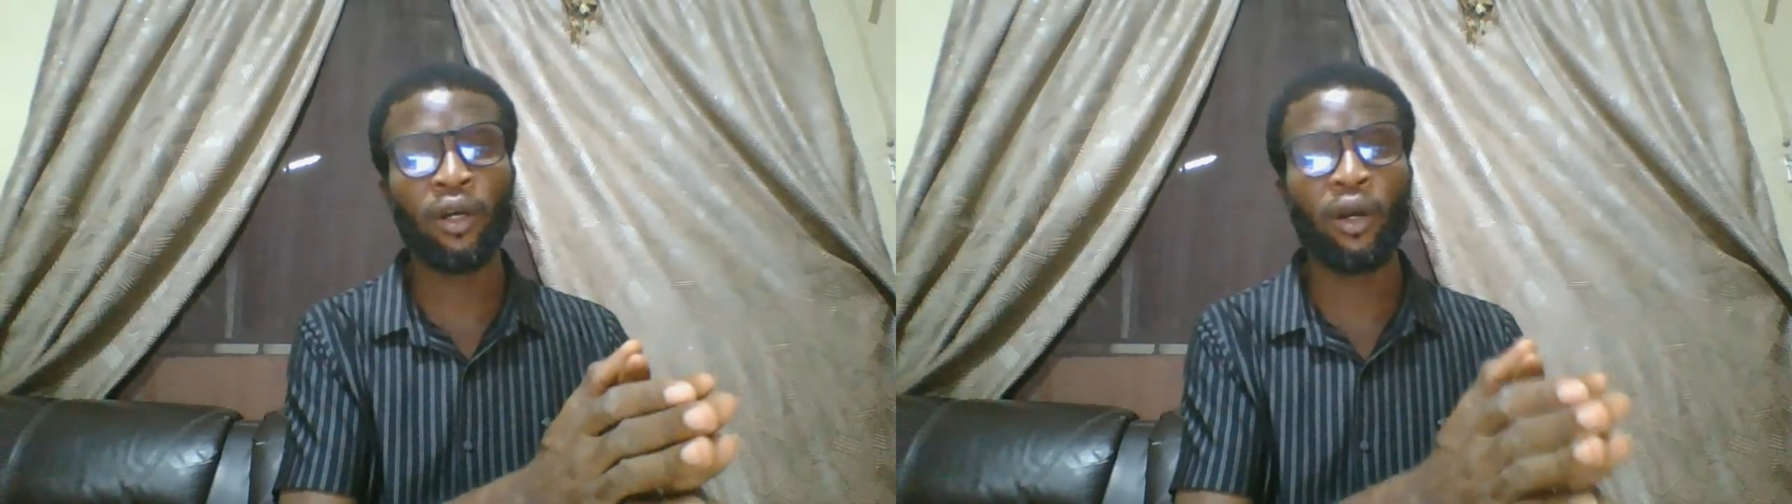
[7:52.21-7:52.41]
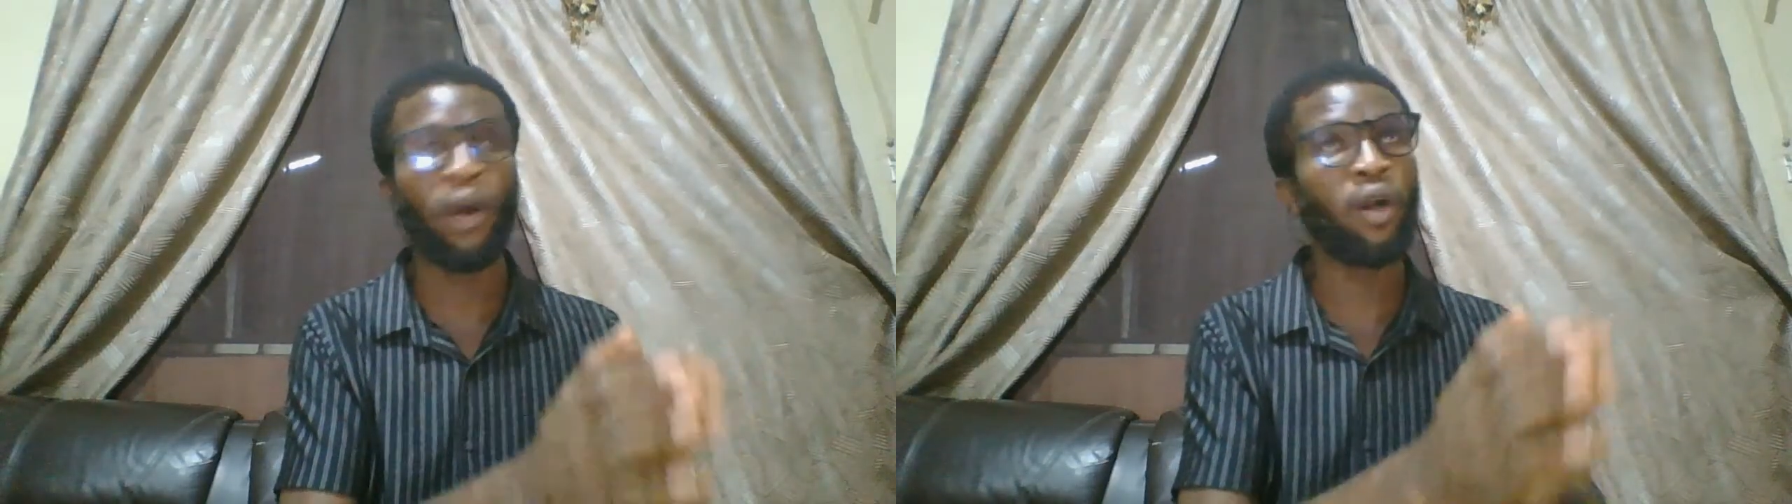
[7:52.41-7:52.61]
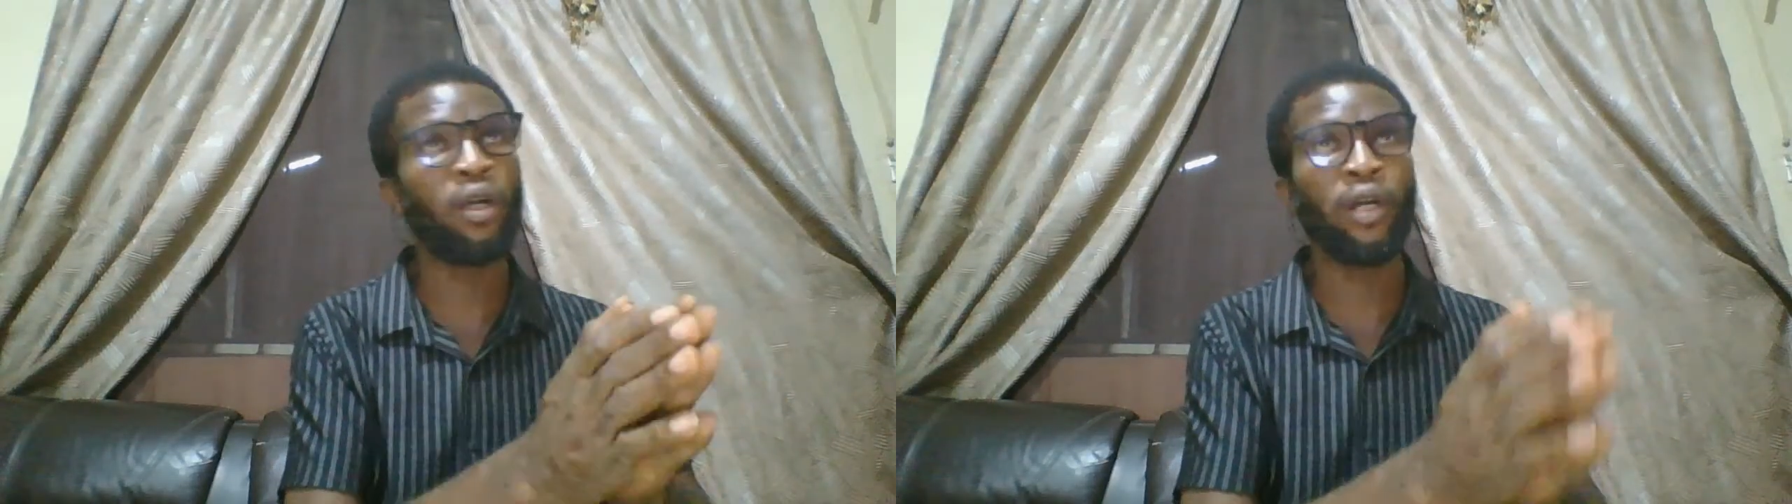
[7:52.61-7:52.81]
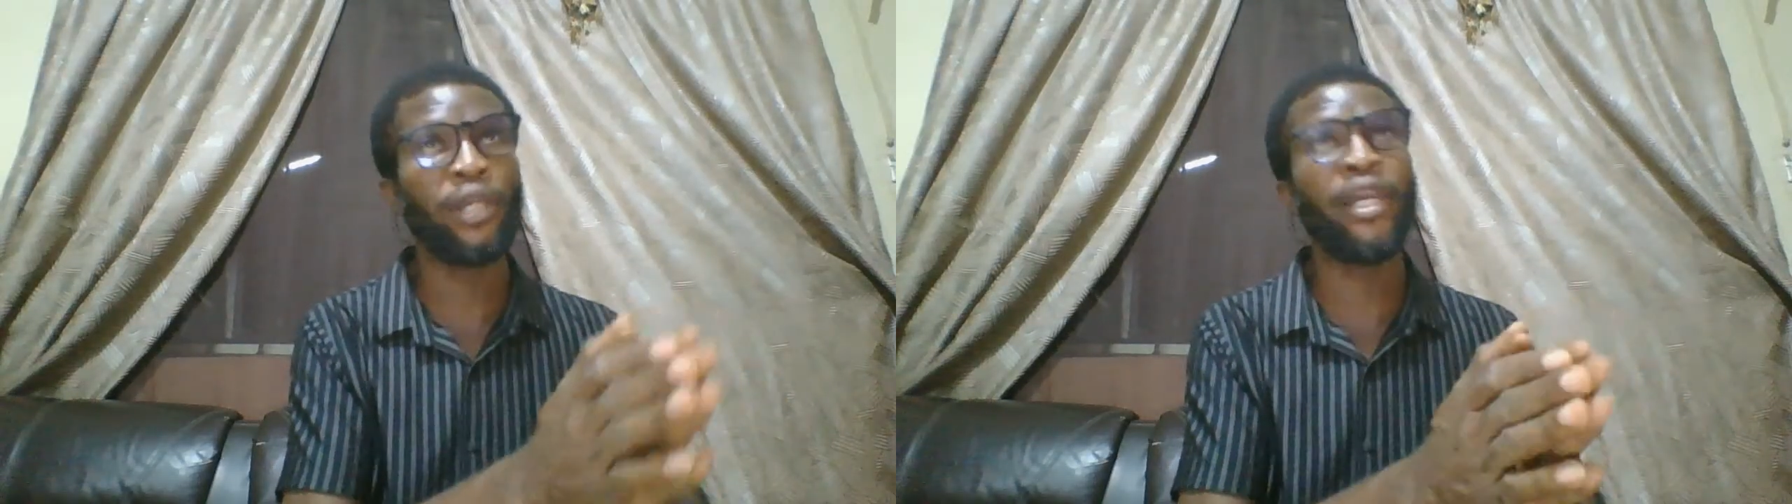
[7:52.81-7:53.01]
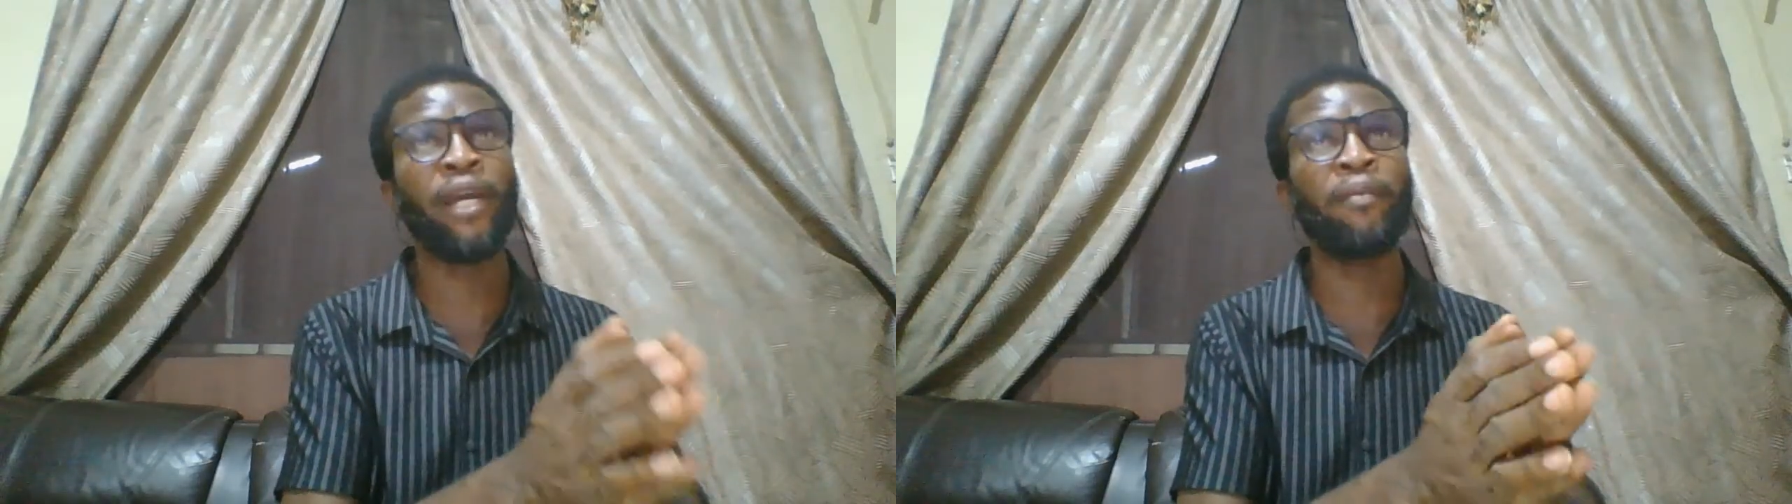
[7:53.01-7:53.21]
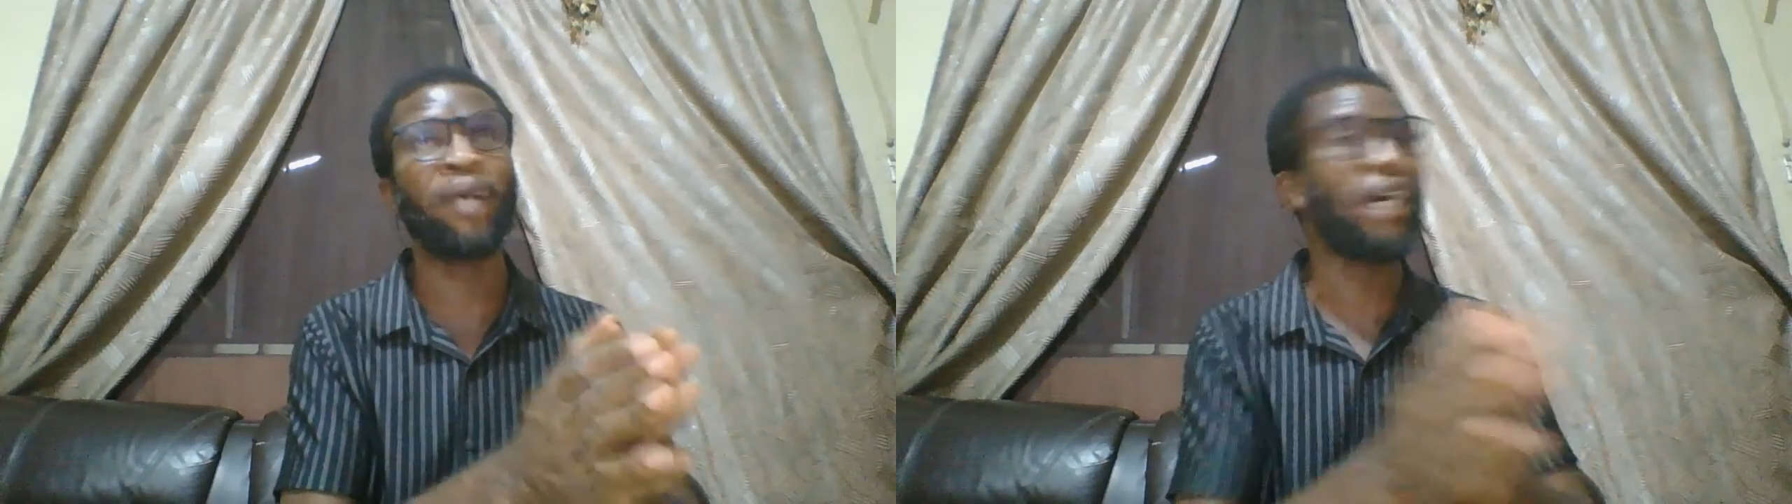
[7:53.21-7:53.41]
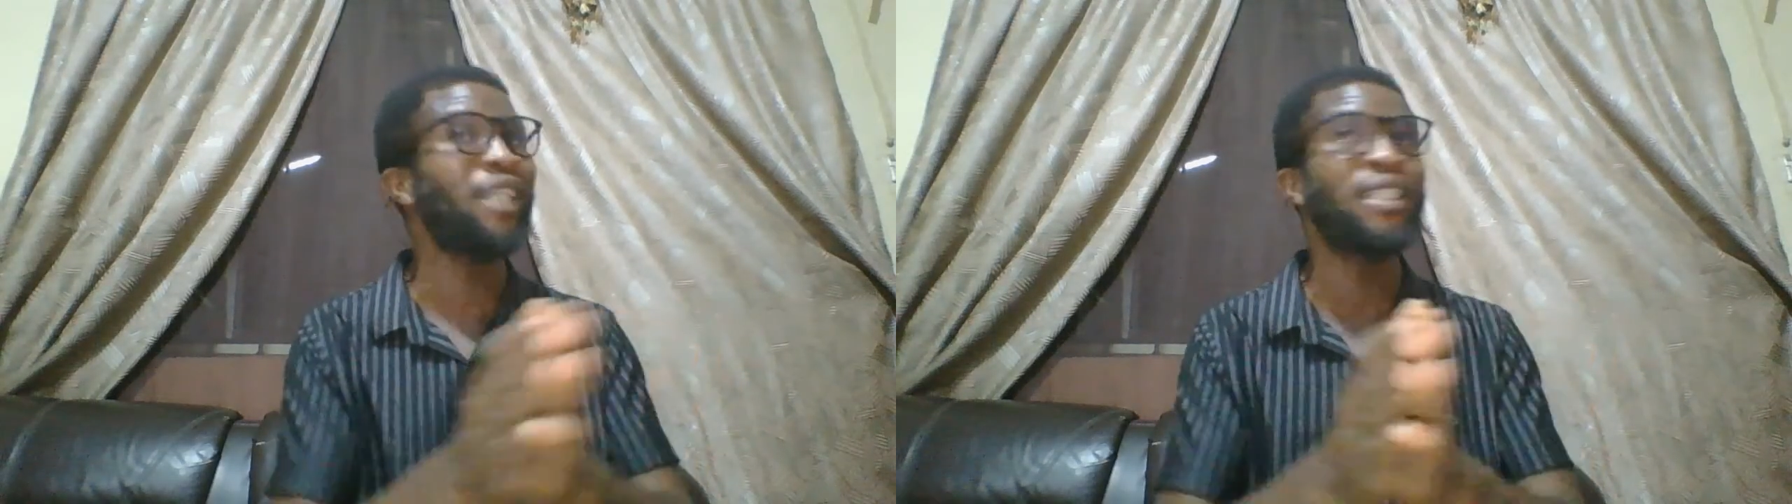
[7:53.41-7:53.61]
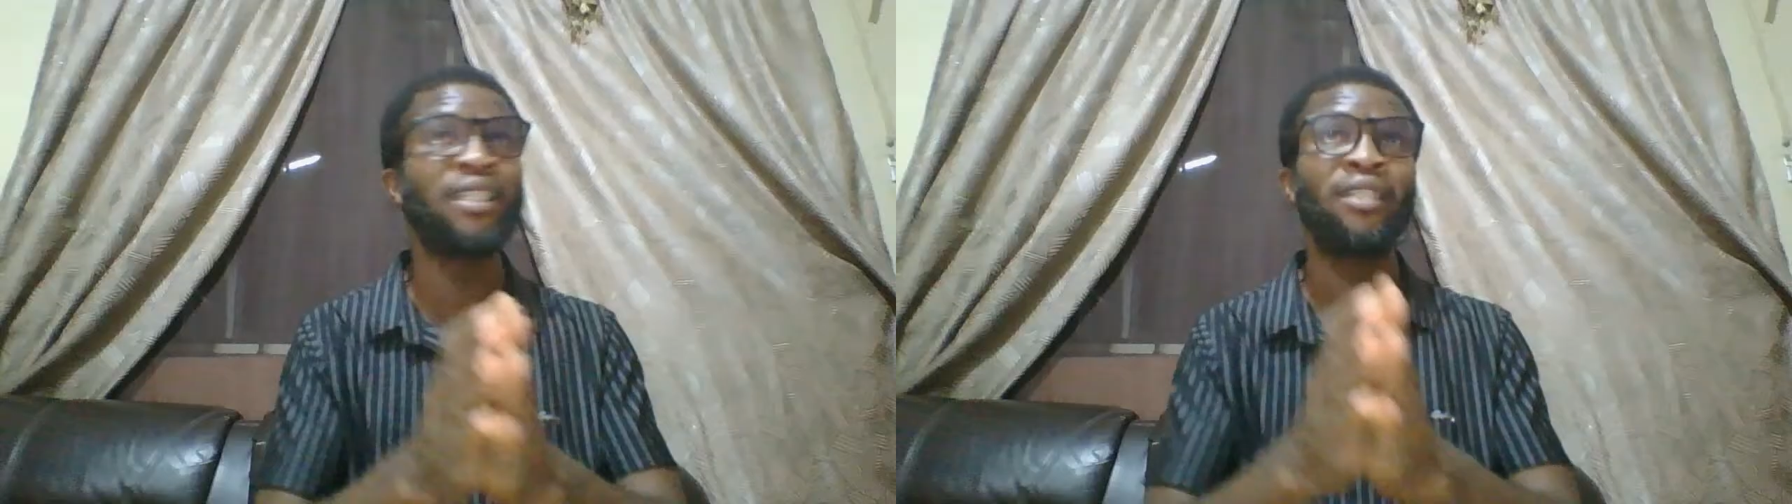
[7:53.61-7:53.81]
or yeah,
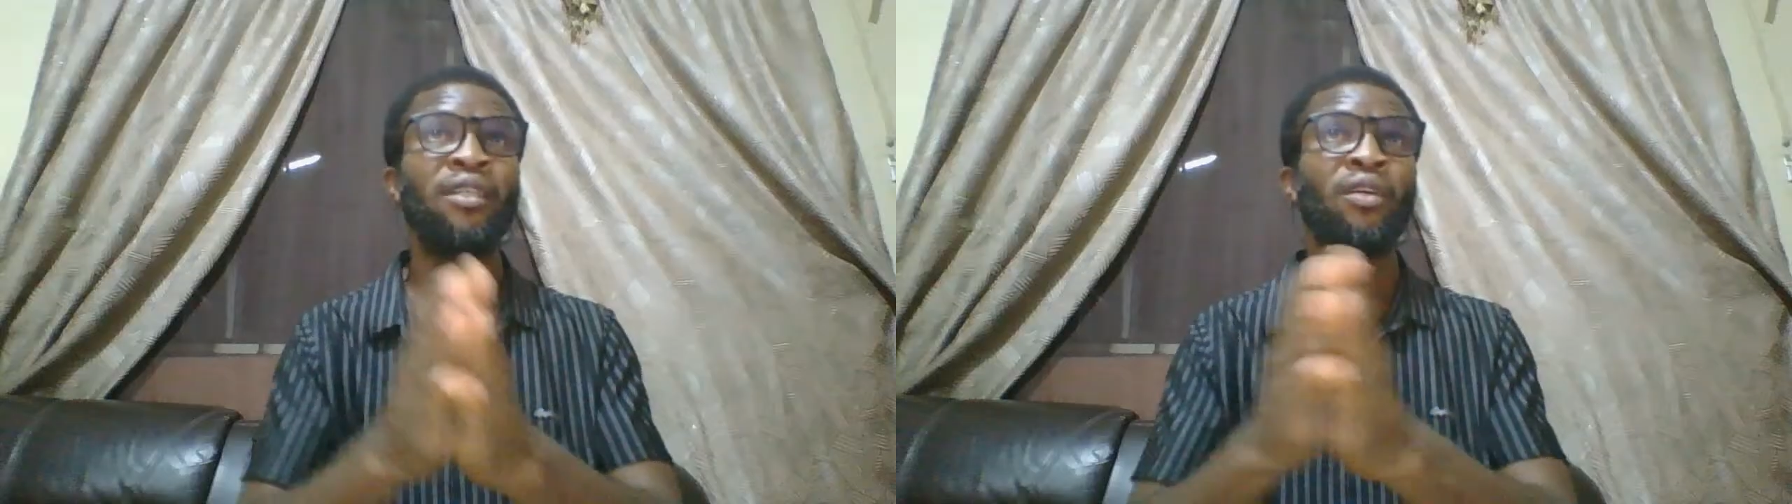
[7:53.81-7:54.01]
and